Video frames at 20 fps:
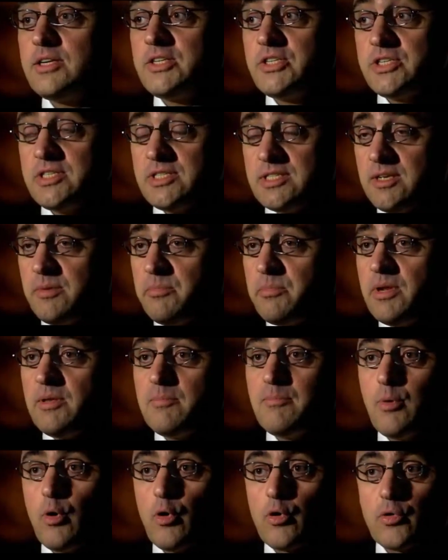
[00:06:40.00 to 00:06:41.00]
Leverage is
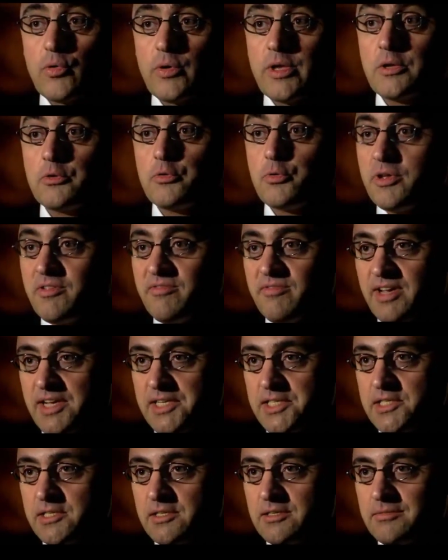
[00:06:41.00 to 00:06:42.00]
simply borrowing
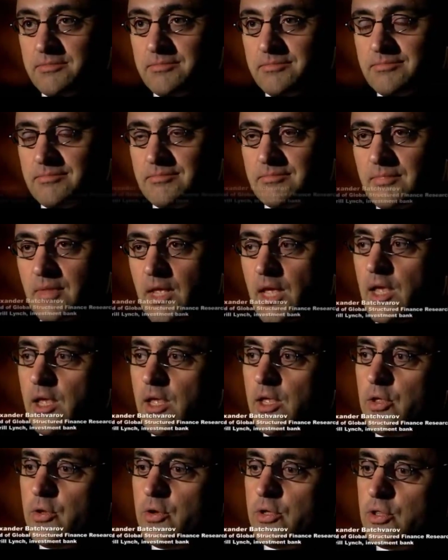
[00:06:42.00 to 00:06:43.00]
to invest.
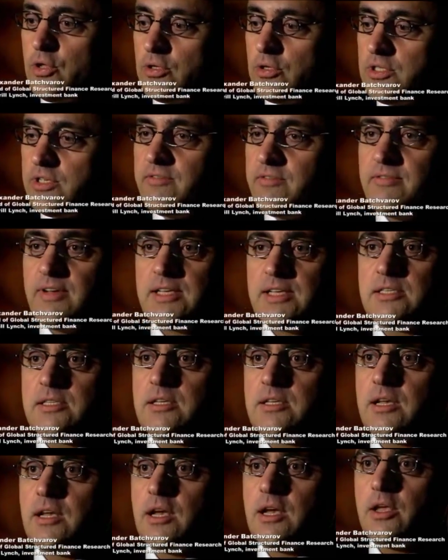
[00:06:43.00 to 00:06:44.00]
You're not
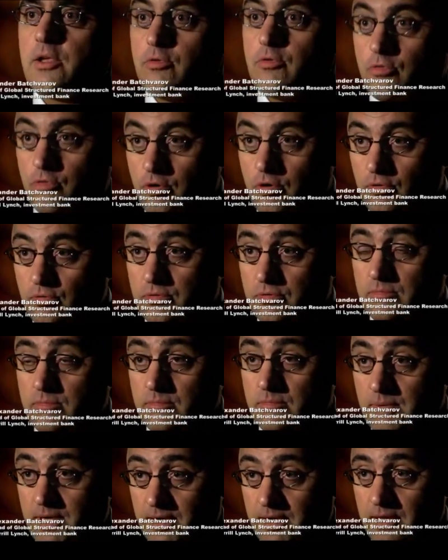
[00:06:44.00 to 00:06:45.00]
investing your
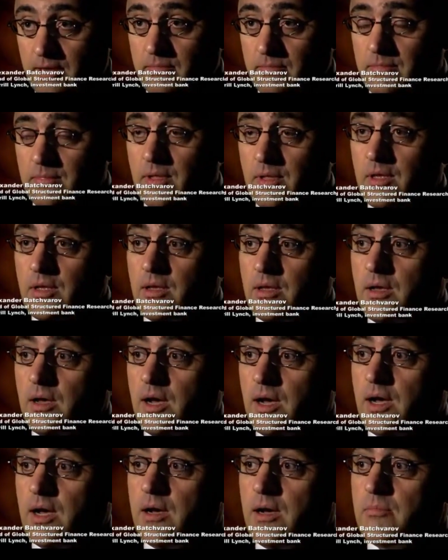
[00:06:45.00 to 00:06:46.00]
own money,
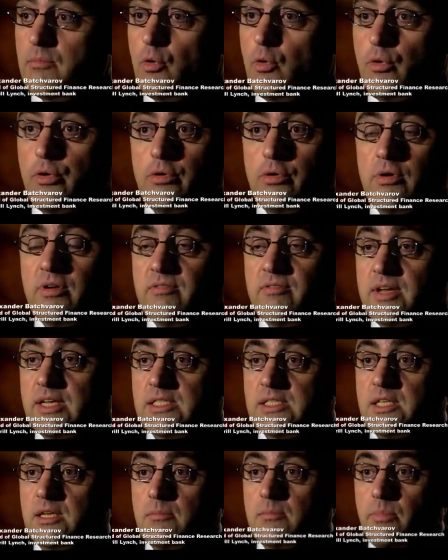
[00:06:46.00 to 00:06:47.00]
uh, or
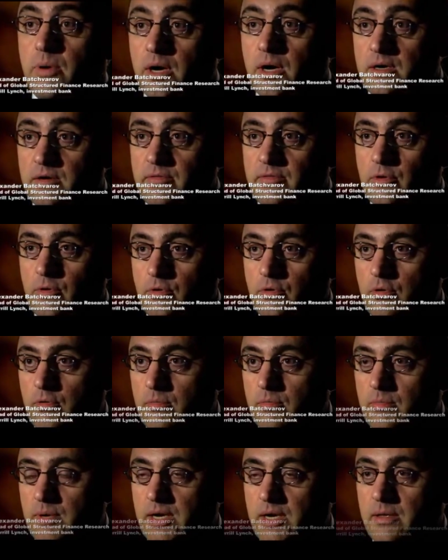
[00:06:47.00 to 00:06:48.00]
you're investing part of
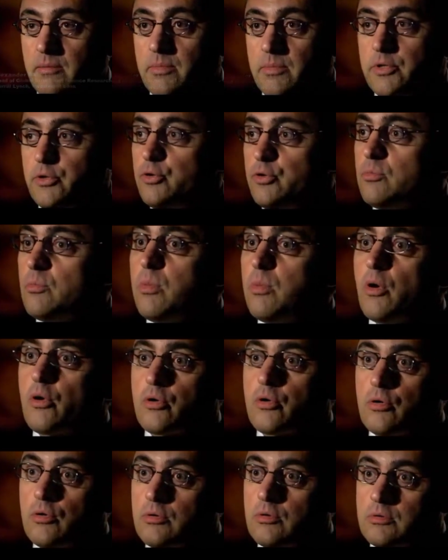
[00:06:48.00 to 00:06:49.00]
your own money, but
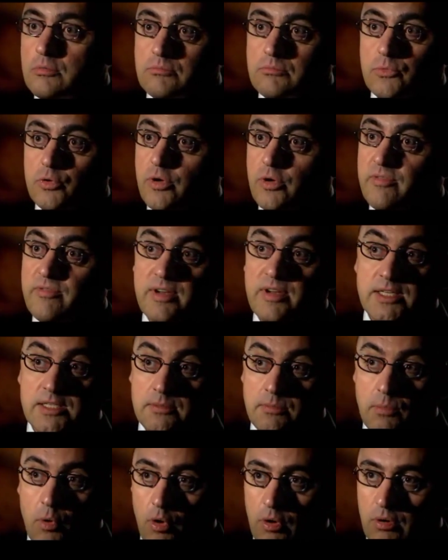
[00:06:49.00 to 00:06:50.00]
you borrow to
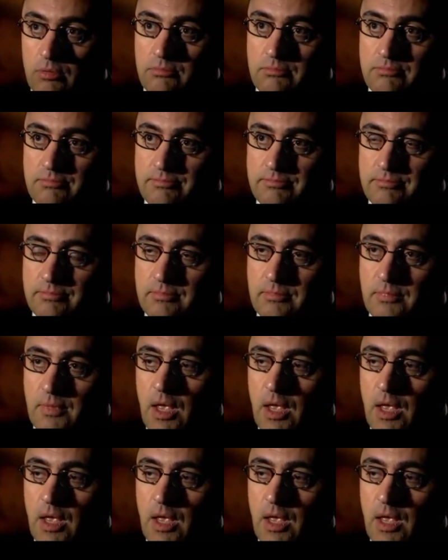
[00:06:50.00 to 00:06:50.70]
invest more.